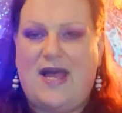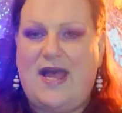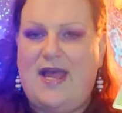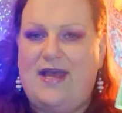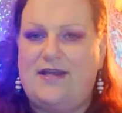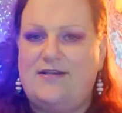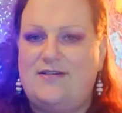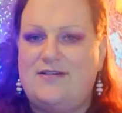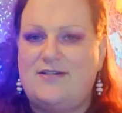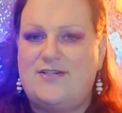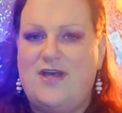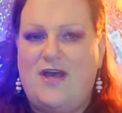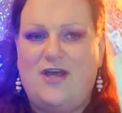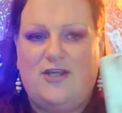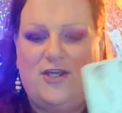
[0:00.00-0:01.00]
and,
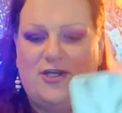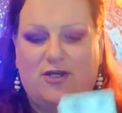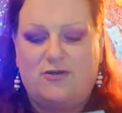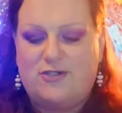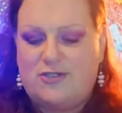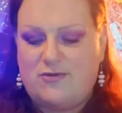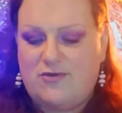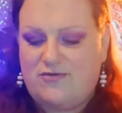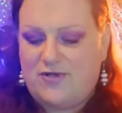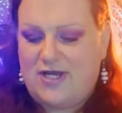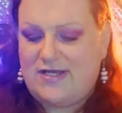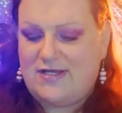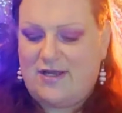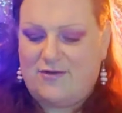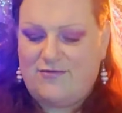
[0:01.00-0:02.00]
you know,
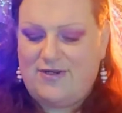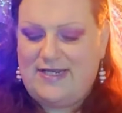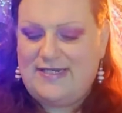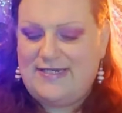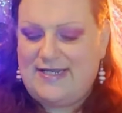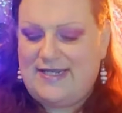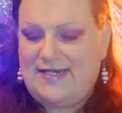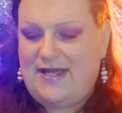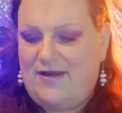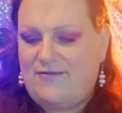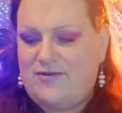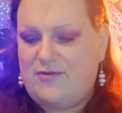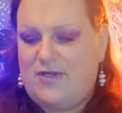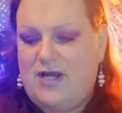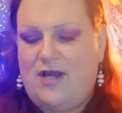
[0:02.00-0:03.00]
do a reading and have
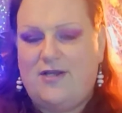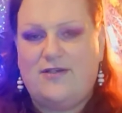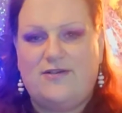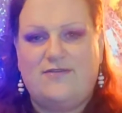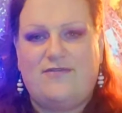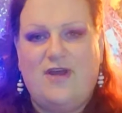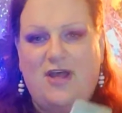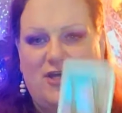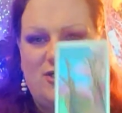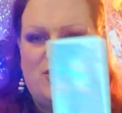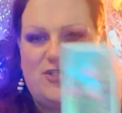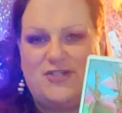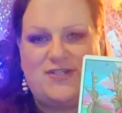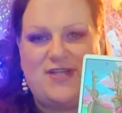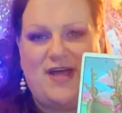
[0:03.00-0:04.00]
them kind of
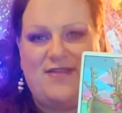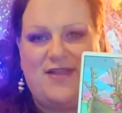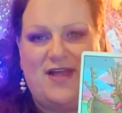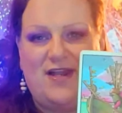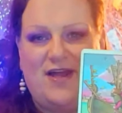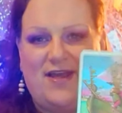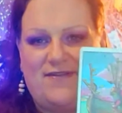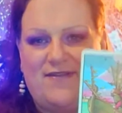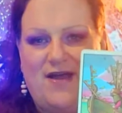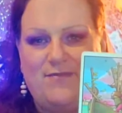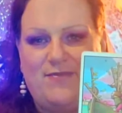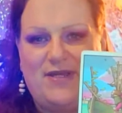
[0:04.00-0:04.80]
just sat there like that,